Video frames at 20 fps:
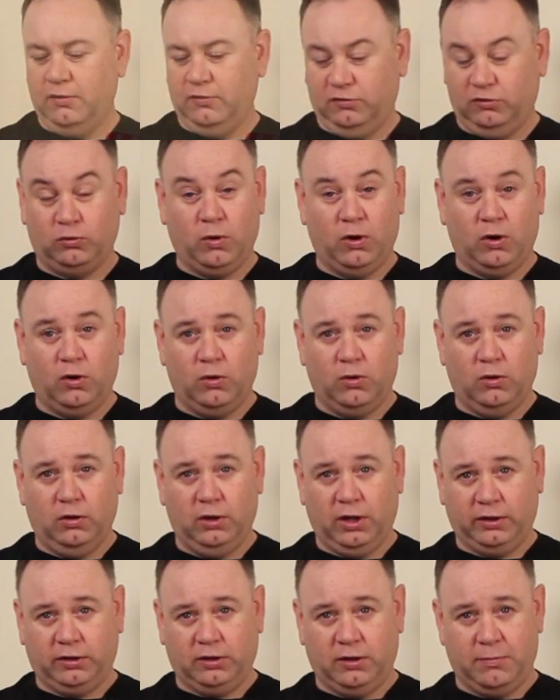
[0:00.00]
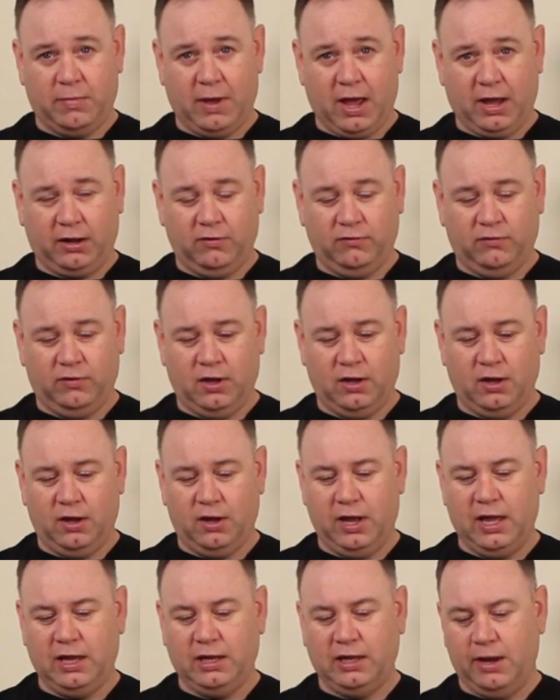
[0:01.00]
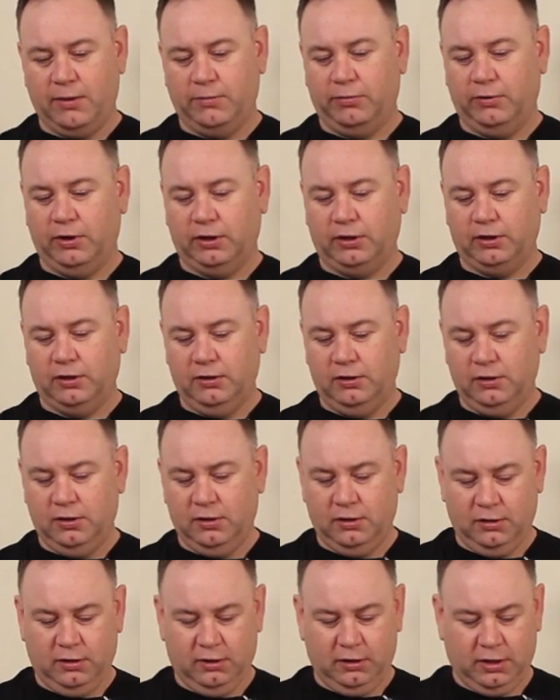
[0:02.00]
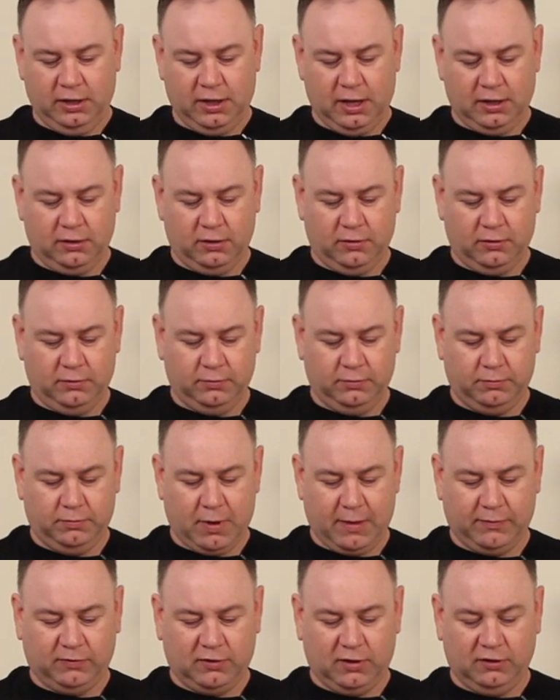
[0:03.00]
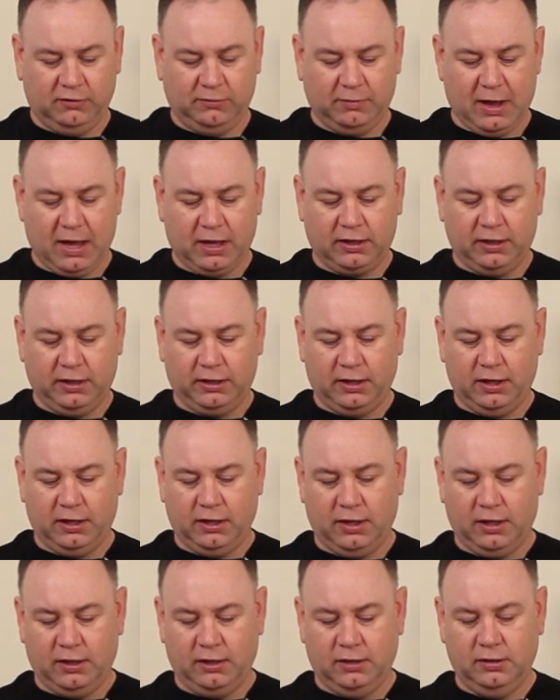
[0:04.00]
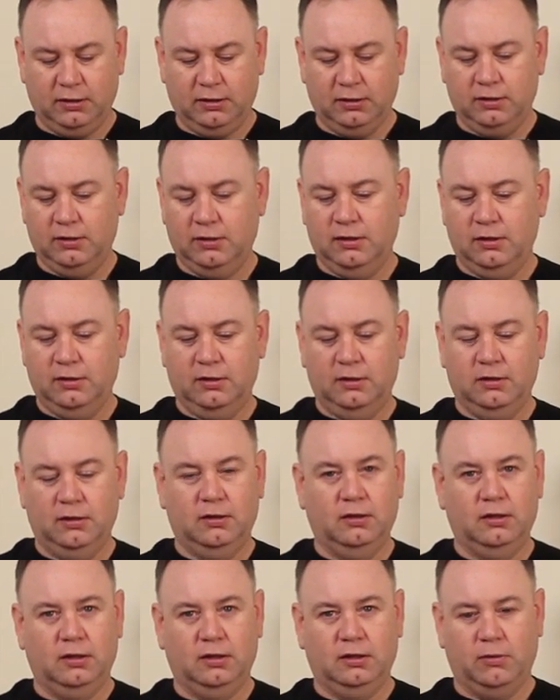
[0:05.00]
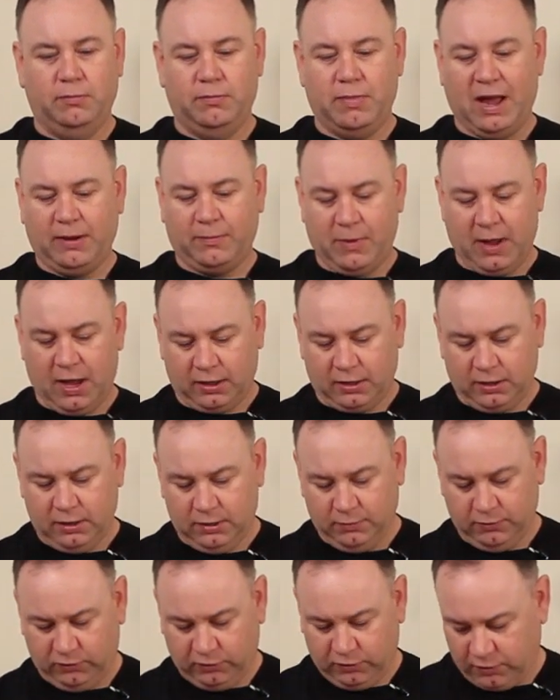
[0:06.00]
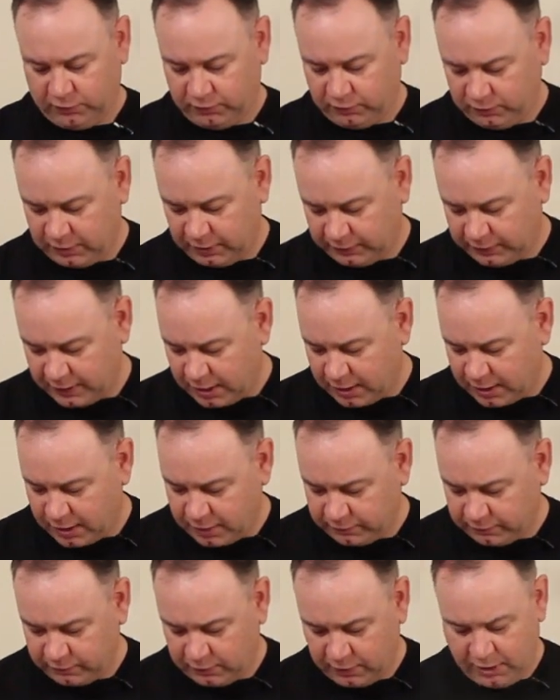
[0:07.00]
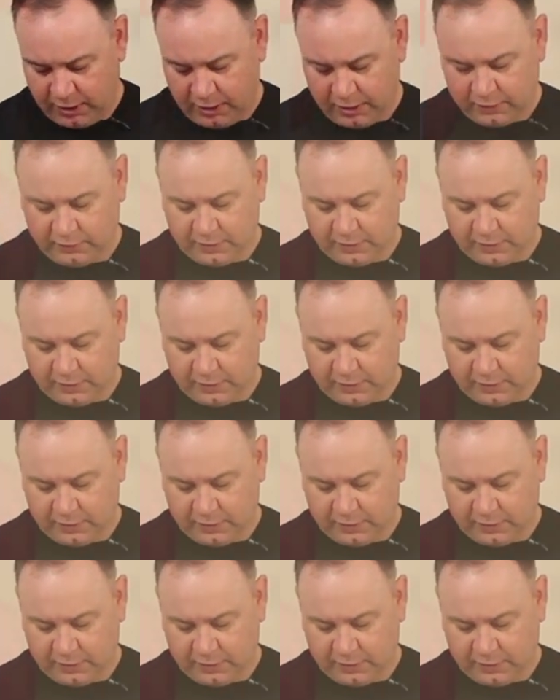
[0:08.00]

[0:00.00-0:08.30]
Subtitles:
Square hole, like the back of a headlamp brick. And that little pops on his back like a little backpack. But you can also take that off and